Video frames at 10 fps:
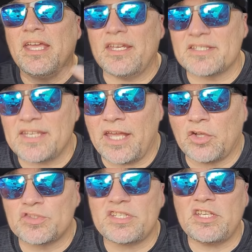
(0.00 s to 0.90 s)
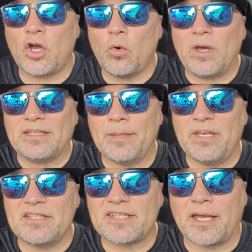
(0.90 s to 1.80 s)
It is an LTO,
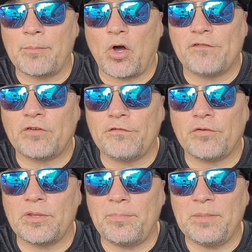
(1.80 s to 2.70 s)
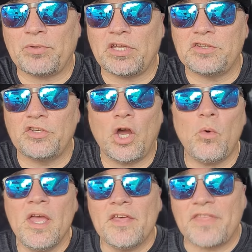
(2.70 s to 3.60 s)
limited time offer for the people in the know.